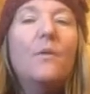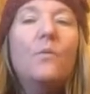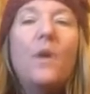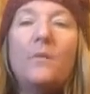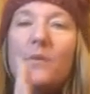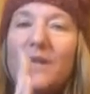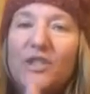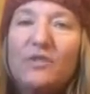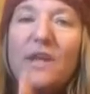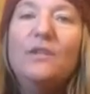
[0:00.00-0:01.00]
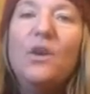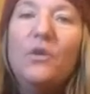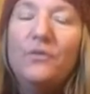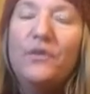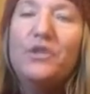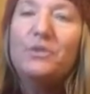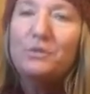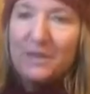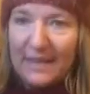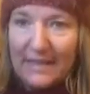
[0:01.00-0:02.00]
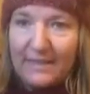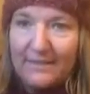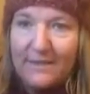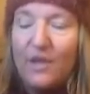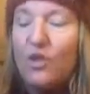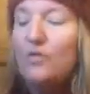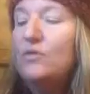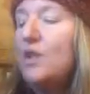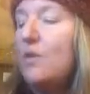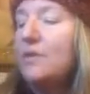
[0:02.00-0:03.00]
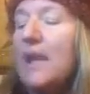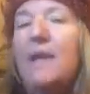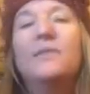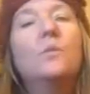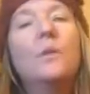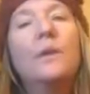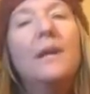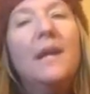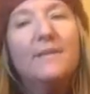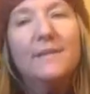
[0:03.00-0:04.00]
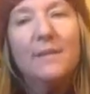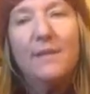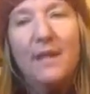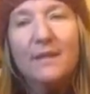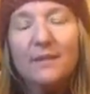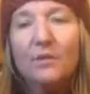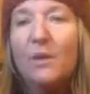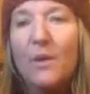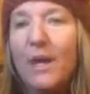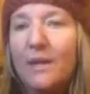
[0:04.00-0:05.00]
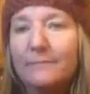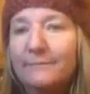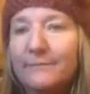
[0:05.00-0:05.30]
what you can know for sure is you don't have to worry if something is growing